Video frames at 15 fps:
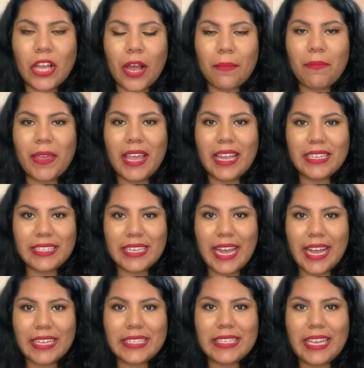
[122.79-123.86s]
not be in
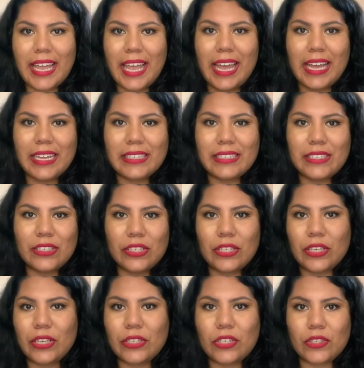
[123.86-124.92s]
debt and
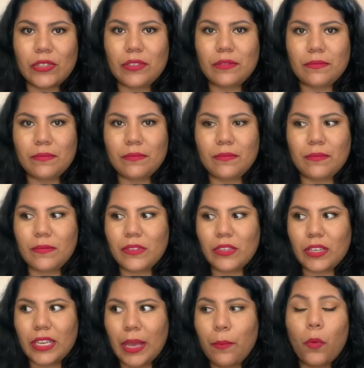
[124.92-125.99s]
to just
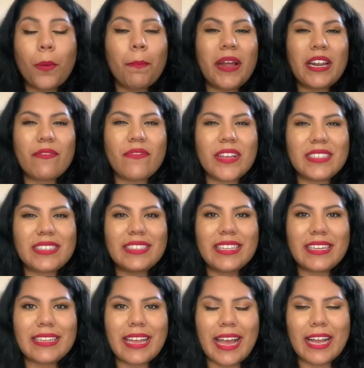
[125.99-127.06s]
get more benefits
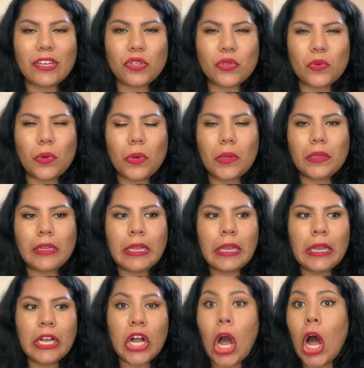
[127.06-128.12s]
than actual
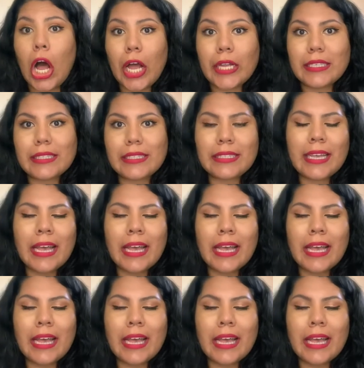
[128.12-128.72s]
cons